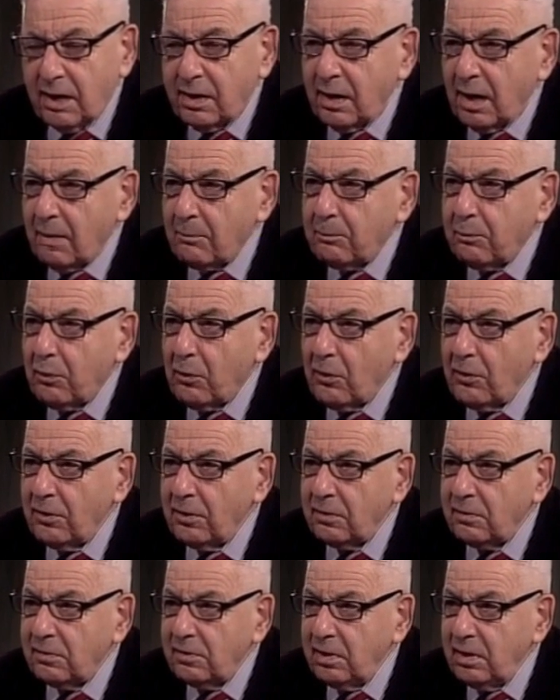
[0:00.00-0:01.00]
an
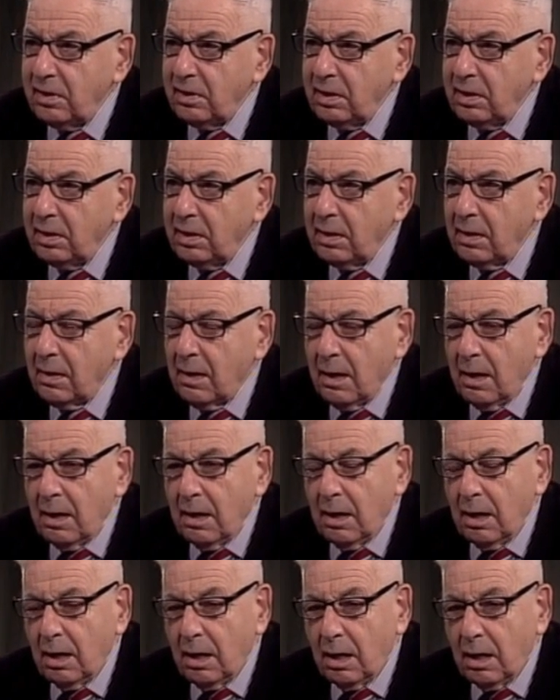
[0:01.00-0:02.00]
appointee
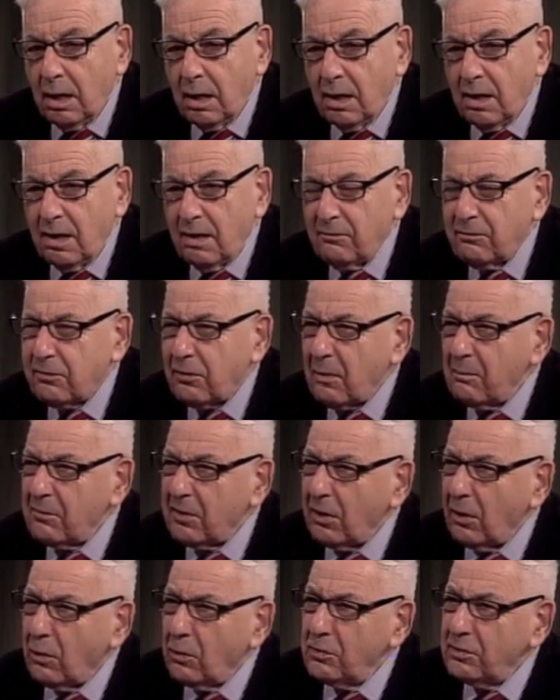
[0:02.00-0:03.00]
uh, from
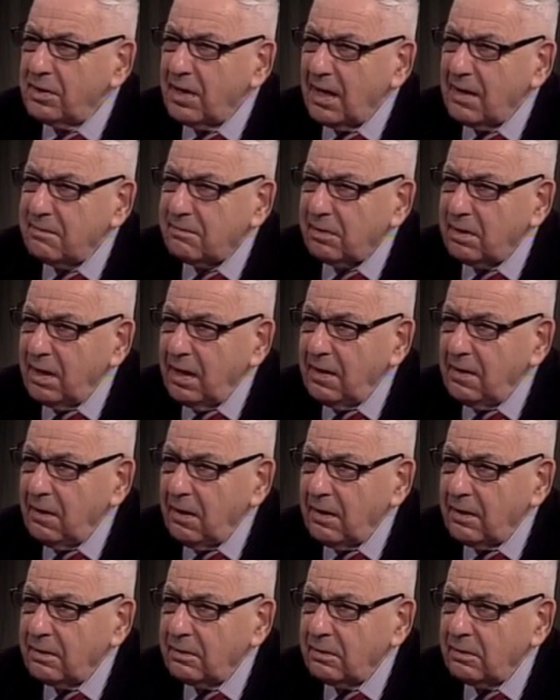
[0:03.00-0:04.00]
the old days in
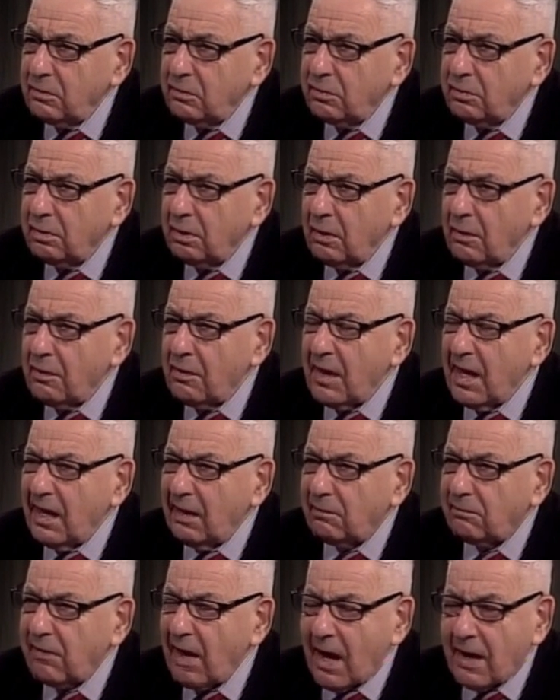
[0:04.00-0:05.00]
England,
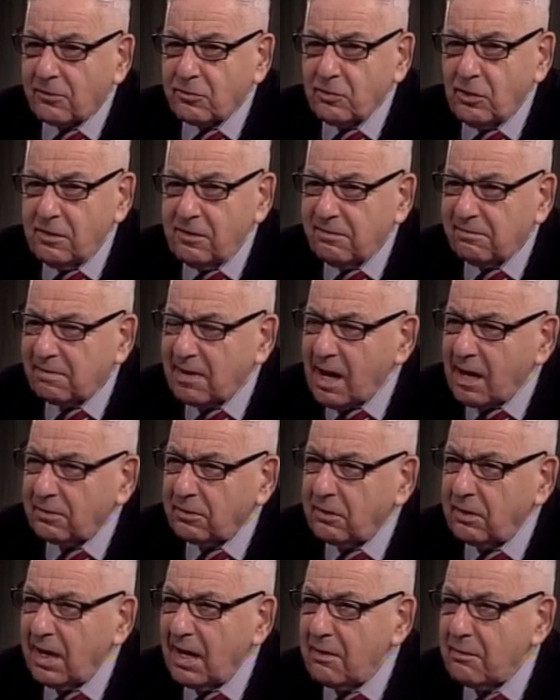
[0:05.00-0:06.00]
it actually
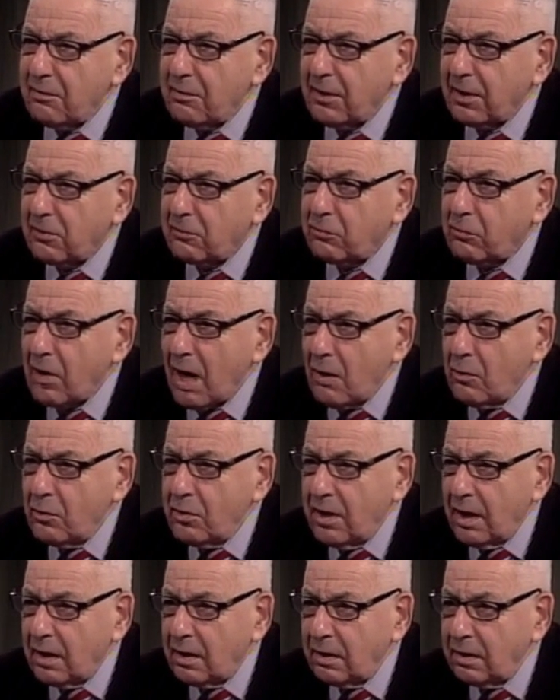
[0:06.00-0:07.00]
started as the
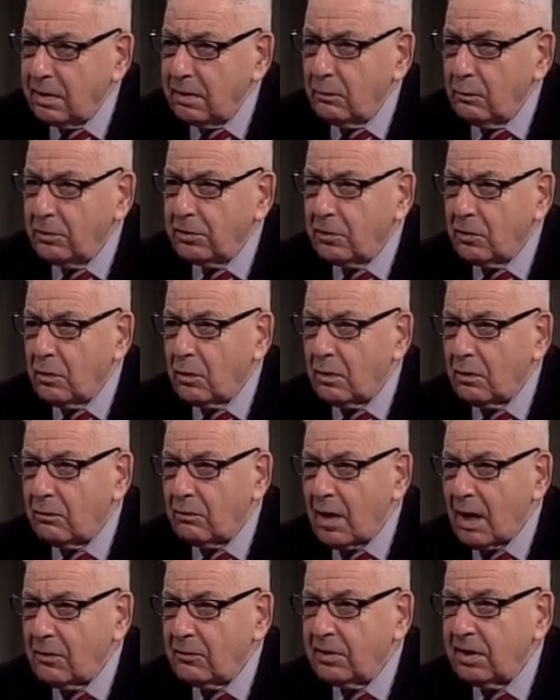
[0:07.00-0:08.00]
crowner. He would go
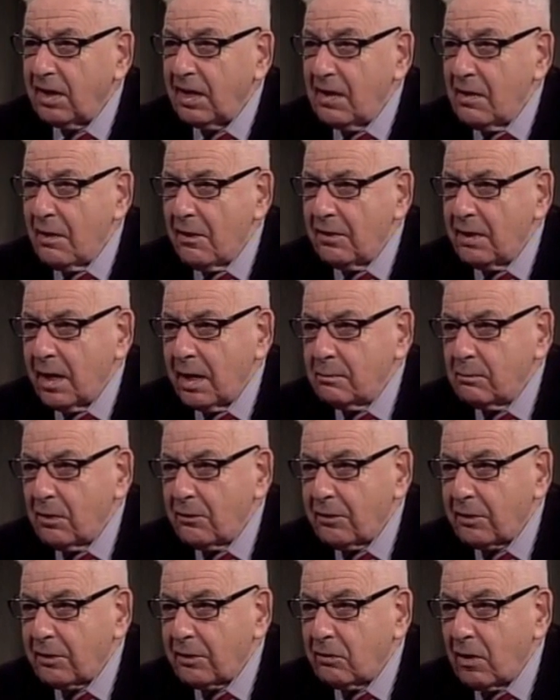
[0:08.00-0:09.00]
around in the name
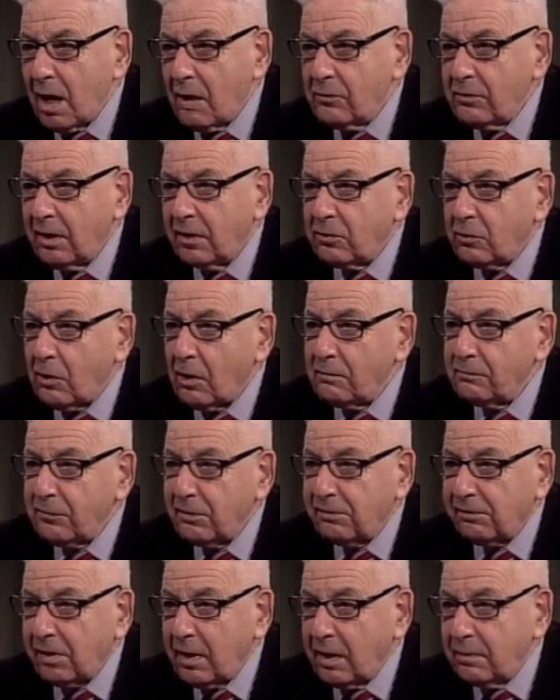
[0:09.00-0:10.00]
of the crown and
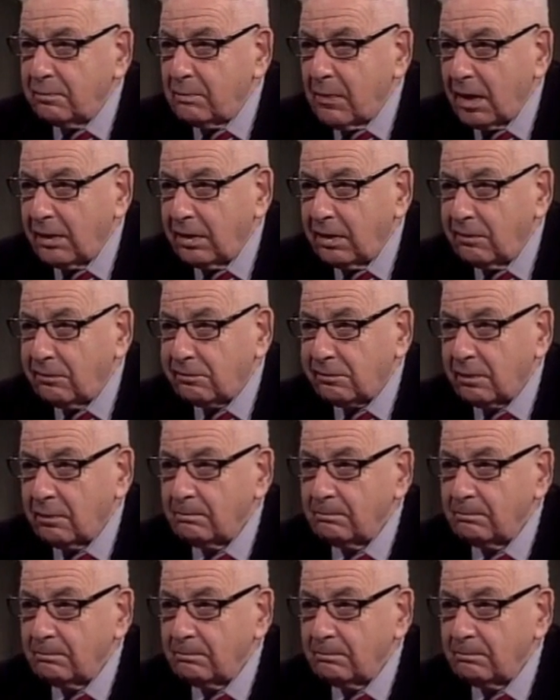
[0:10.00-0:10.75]
confiscate monies